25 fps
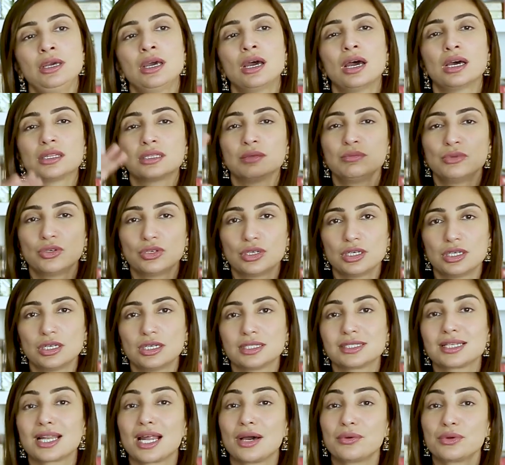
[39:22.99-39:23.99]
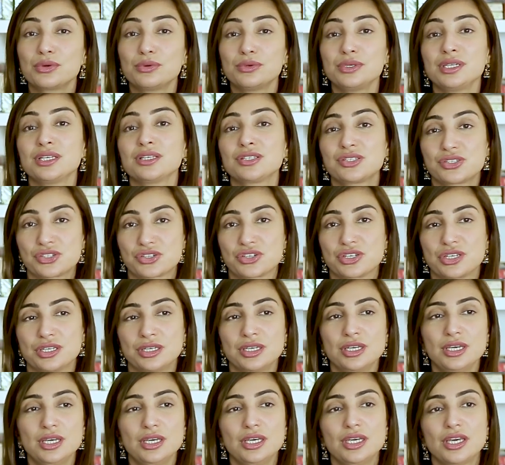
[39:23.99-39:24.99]
and the Mughals and our own
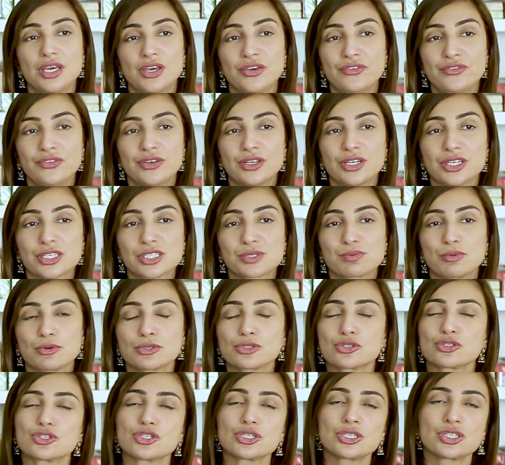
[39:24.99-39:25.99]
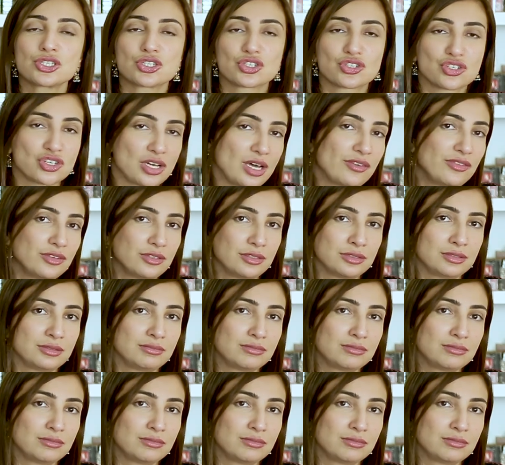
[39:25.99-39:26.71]
history if we're exposed to just travel.